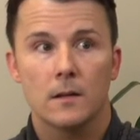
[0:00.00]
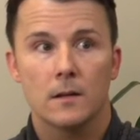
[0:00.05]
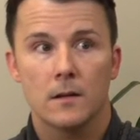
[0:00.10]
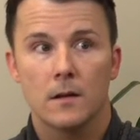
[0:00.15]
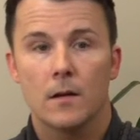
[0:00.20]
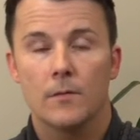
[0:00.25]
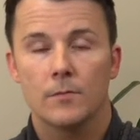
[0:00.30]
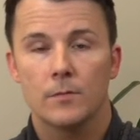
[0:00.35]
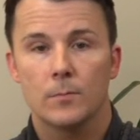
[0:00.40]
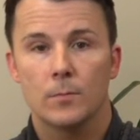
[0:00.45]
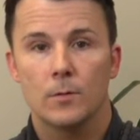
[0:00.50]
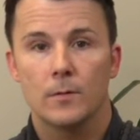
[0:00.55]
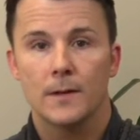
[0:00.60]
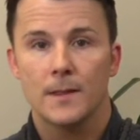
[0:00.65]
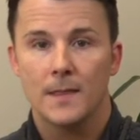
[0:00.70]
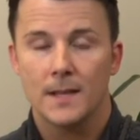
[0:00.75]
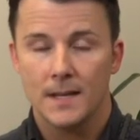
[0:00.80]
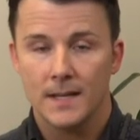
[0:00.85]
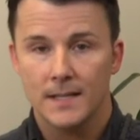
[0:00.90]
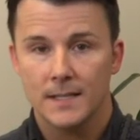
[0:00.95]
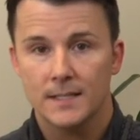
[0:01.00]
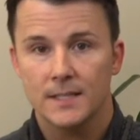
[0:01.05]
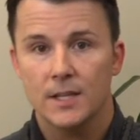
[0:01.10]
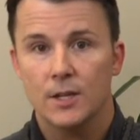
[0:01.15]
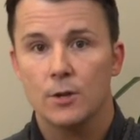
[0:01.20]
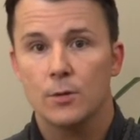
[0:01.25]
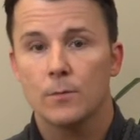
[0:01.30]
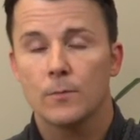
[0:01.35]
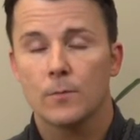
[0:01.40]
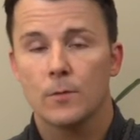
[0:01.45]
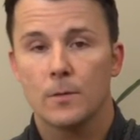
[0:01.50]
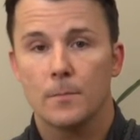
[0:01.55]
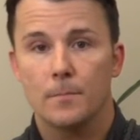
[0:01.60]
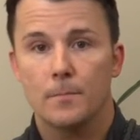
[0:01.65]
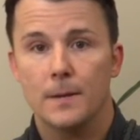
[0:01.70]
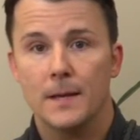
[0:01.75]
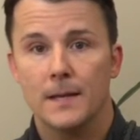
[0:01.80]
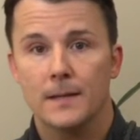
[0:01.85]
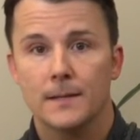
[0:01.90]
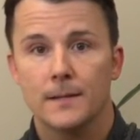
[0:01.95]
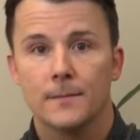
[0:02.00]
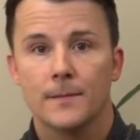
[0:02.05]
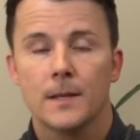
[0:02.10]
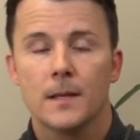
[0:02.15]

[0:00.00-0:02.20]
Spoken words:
uncomfortable, and then I continue for a bit.